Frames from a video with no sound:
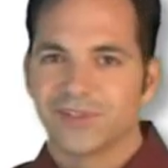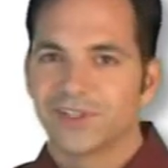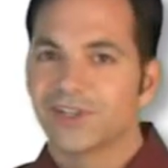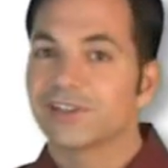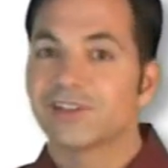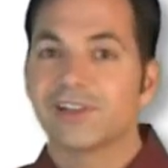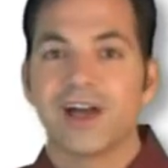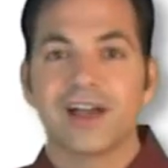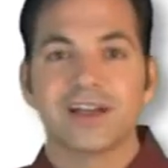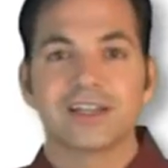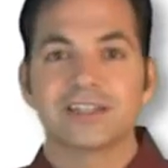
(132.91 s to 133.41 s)

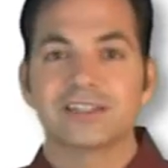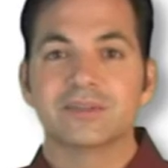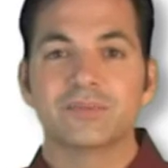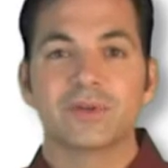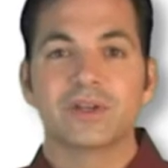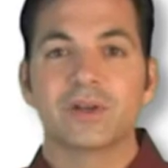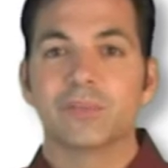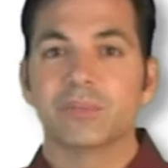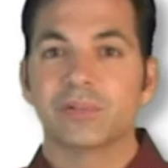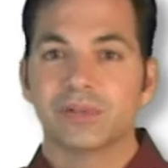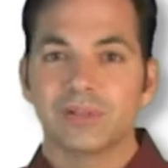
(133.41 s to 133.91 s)
Good luck. It's
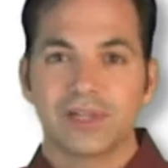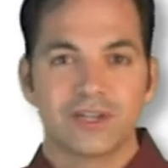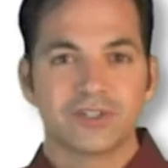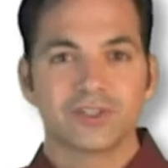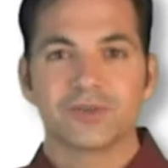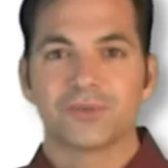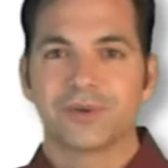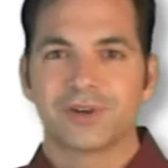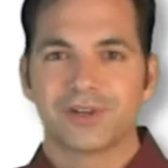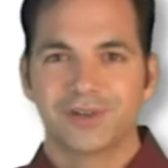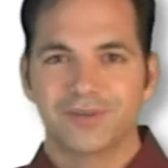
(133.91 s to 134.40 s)
been a
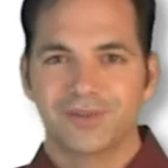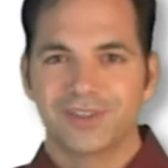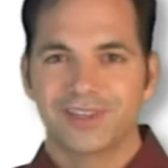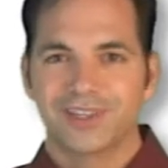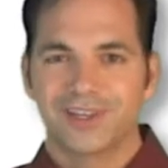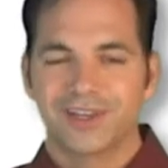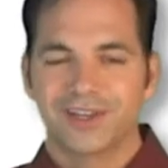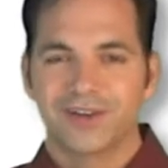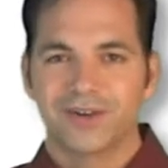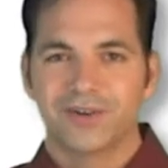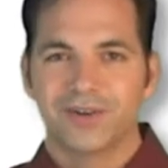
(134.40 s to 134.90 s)
pleasure working with
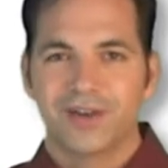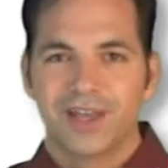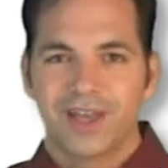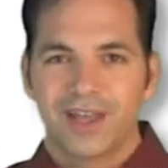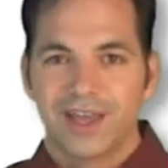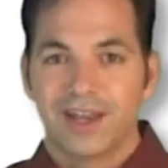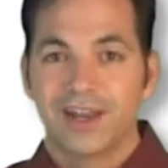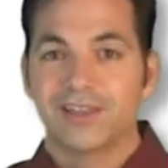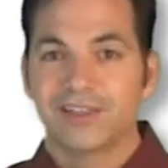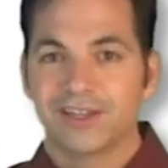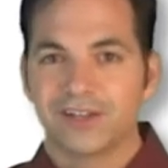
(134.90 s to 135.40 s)
you,
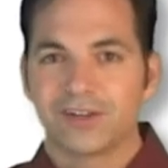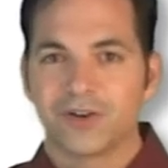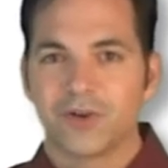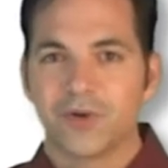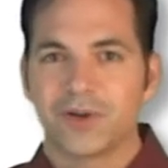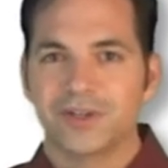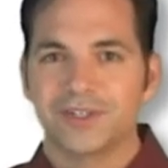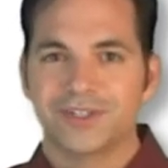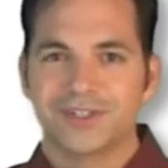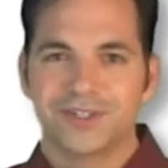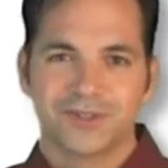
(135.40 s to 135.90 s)
and I think you're
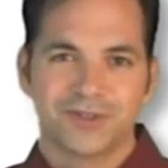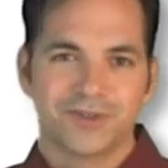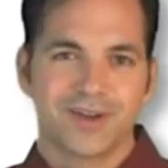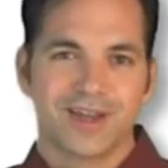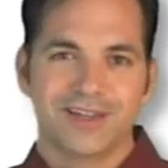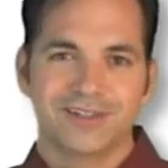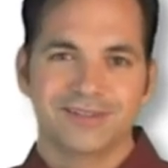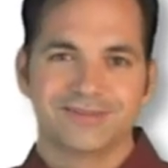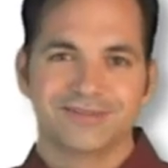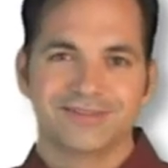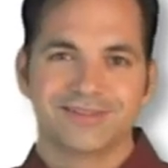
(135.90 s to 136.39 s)
going to do
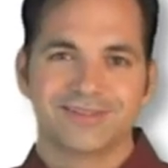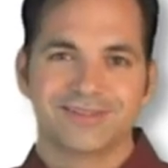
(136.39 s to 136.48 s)
great.